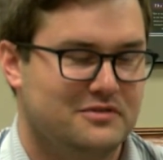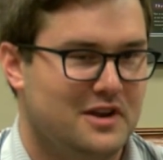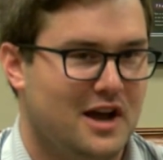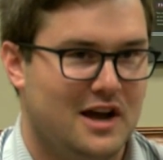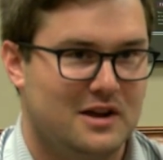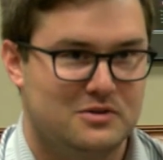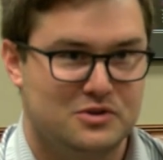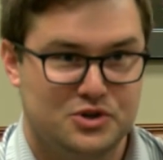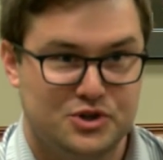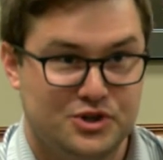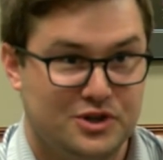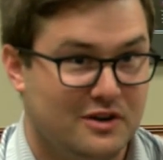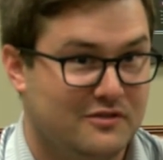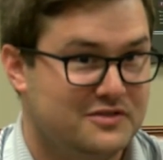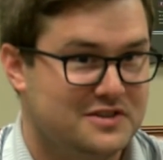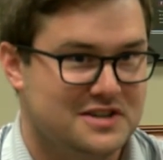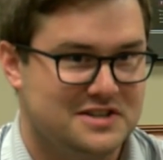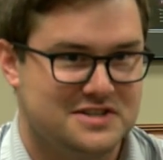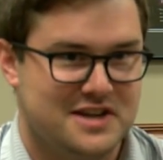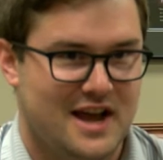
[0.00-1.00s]
not
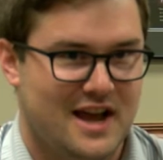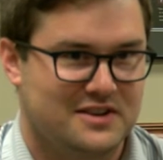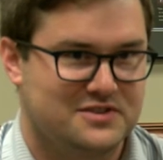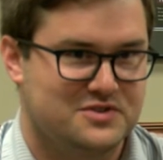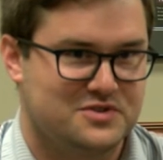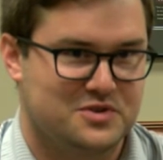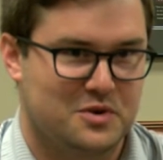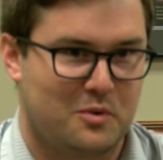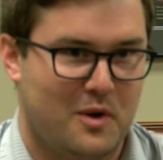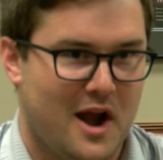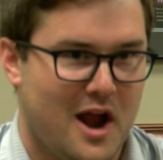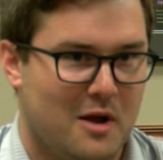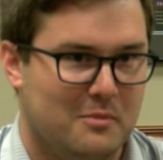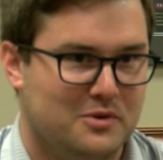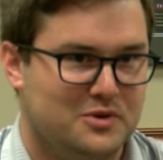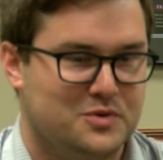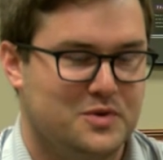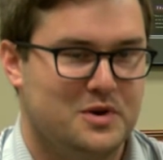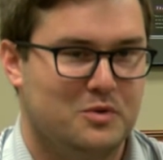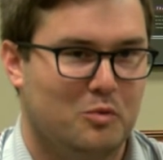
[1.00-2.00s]
shifting taxes around
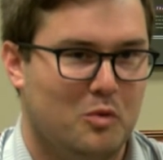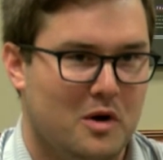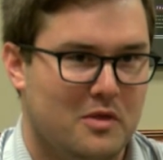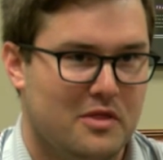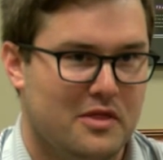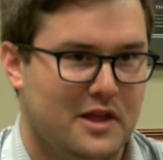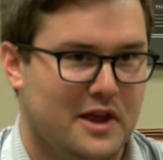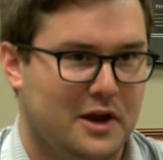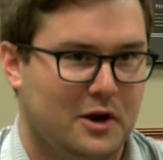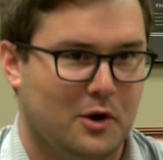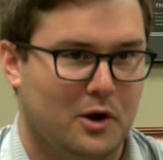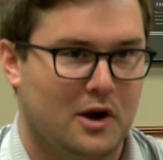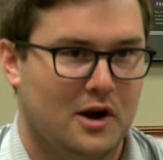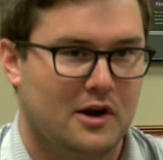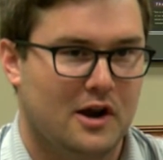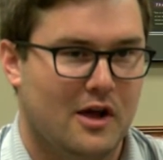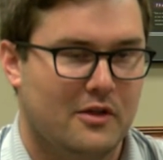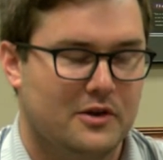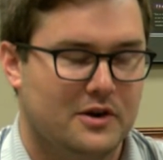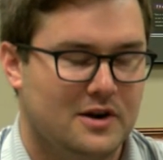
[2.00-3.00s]
between one thing or
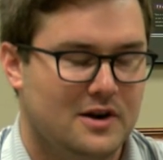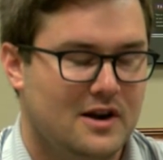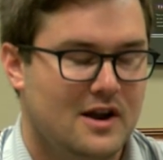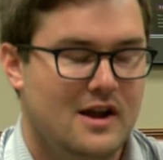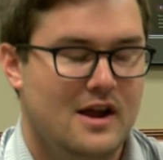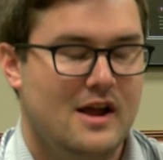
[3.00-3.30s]
another.